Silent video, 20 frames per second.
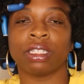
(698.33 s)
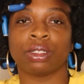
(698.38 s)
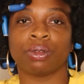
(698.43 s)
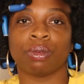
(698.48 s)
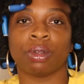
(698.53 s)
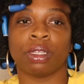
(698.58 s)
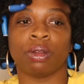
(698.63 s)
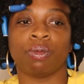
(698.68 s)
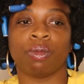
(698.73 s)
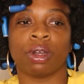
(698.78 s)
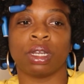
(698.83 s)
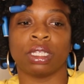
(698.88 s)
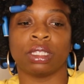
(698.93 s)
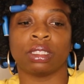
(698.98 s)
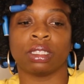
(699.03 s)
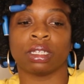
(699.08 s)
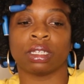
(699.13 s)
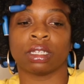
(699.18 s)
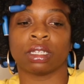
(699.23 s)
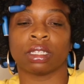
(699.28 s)
really wanted
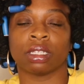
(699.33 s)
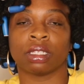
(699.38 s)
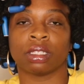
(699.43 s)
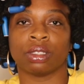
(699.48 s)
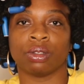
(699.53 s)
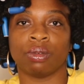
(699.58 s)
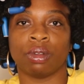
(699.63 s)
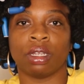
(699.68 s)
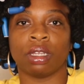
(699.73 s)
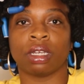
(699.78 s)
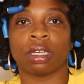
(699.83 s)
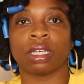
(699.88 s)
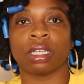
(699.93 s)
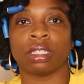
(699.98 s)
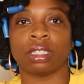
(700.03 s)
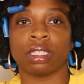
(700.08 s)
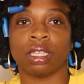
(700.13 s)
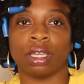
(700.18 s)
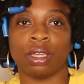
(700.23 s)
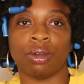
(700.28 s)
to do a little
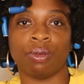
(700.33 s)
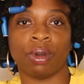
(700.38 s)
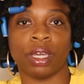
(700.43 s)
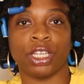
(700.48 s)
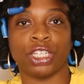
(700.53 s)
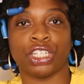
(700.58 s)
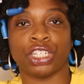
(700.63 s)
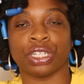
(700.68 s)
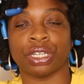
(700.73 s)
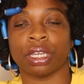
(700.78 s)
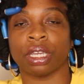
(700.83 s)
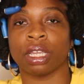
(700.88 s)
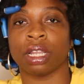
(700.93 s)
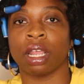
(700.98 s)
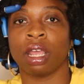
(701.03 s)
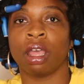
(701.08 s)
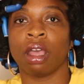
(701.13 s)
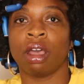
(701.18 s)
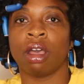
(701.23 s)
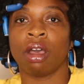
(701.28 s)
continuation
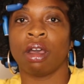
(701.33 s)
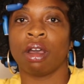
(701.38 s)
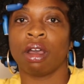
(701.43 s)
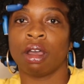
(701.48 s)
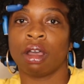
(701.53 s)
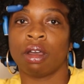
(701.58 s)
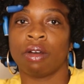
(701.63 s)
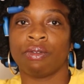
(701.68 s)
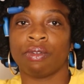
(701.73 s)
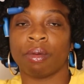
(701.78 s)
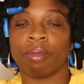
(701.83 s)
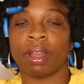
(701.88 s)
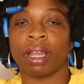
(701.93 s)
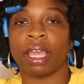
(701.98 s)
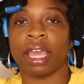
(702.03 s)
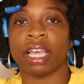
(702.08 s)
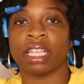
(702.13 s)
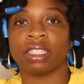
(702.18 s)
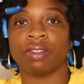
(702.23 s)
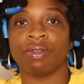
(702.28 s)
from the
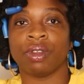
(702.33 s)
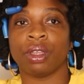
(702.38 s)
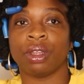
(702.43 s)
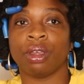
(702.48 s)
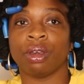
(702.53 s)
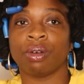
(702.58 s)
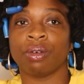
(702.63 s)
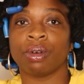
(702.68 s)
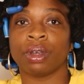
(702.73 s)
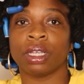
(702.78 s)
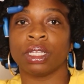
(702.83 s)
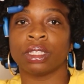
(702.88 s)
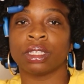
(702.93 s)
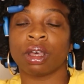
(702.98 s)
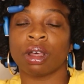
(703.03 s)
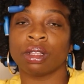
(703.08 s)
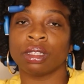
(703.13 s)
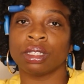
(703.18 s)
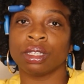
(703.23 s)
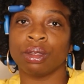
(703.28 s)
last video and
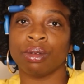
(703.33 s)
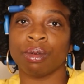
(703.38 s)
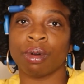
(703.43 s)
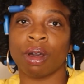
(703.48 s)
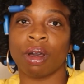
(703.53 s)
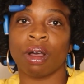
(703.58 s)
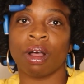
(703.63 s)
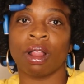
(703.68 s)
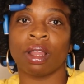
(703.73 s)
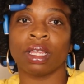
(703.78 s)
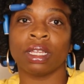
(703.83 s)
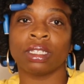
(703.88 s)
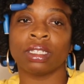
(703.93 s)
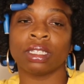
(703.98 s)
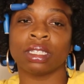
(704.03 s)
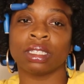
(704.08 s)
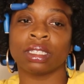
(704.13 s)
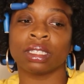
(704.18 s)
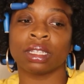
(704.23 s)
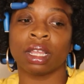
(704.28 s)
talk to you all and
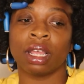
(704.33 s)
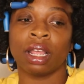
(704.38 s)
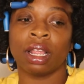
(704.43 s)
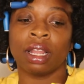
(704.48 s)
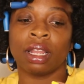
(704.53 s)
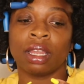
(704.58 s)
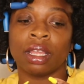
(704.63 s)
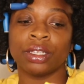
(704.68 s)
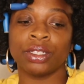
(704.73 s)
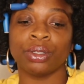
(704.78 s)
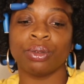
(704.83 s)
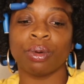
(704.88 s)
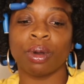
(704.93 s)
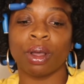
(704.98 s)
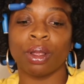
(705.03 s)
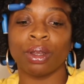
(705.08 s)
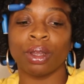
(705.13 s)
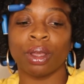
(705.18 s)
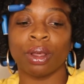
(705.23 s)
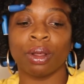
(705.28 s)
just let you
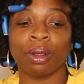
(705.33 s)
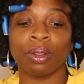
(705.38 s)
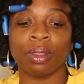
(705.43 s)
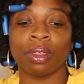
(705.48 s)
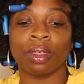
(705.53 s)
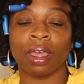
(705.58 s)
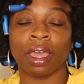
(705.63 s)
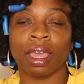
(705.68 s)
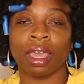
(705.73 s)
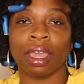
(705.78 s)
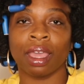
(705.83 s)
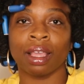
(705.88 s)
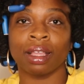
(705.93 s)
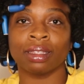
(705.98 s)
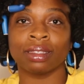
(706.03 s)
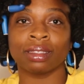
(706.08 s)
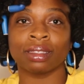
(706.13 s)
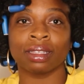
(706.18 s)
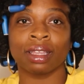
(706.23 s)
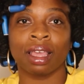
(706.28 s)
all know
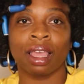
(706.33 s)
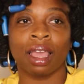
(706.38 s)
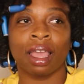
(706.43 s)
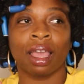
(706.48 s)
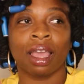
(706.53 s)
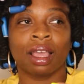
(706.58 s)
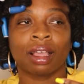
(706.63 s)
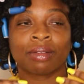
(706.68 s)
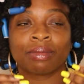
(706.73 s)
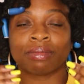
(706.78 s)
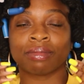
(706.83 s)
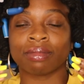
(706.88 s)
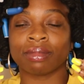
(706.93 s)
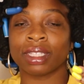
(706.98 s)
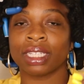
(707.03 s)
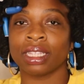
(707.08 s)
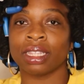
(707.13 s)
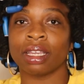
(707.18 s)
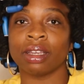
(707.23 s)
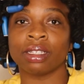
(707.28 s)
that
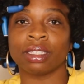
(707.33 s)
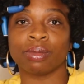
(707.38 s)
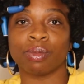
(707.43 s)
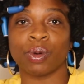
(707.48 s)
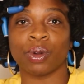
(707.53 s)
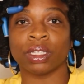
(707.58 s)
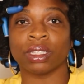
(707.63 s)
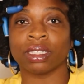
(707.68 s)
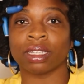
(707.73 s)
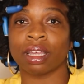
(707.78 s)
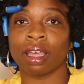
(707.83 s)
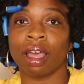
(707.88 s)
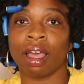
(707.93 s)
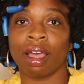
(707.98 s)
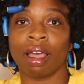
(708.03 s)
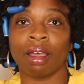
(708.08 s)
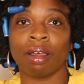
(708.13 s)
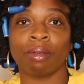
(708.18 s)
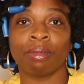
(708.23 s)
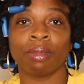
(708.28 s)
there's more to
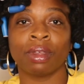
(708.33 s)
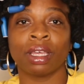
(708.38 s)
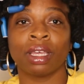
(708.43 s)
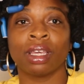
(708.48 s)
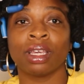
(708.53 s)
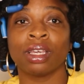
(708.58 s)
come.